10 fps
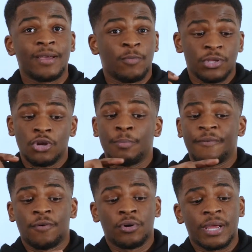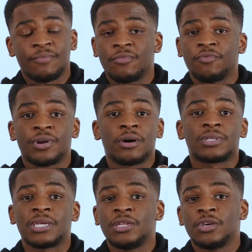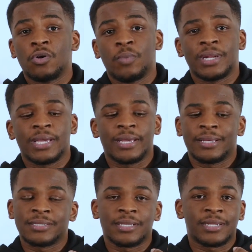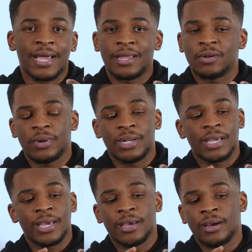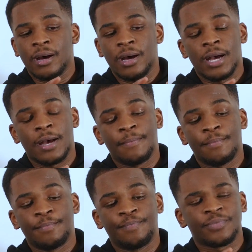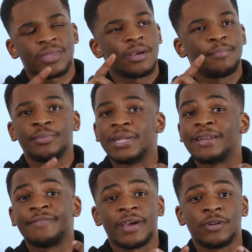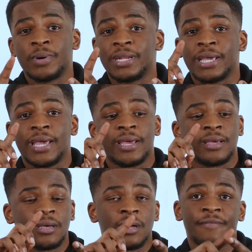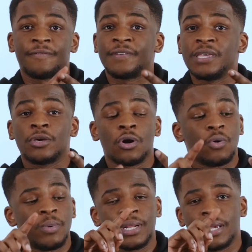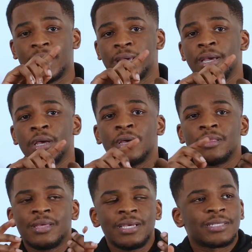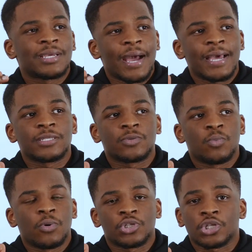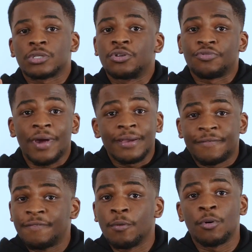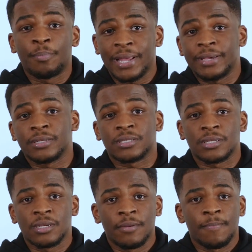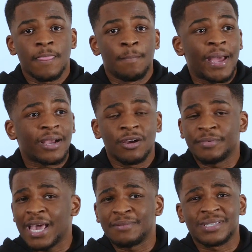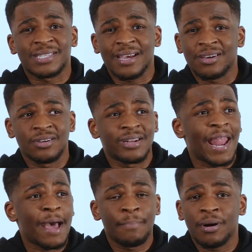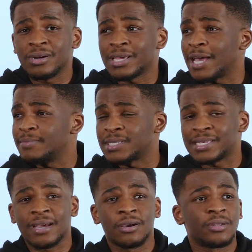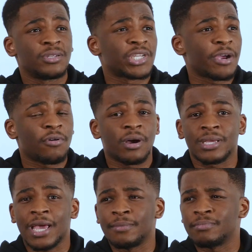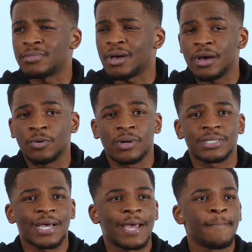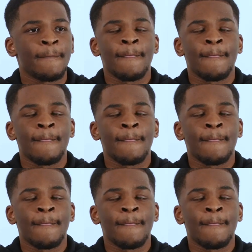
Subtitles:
when you look before them, Ronaldinho winning it, Zidane winning it, Nedved winning it, Figo winning it. These guys were just great football players. Beckham came second, Lampard came second, Gerrard came third one time.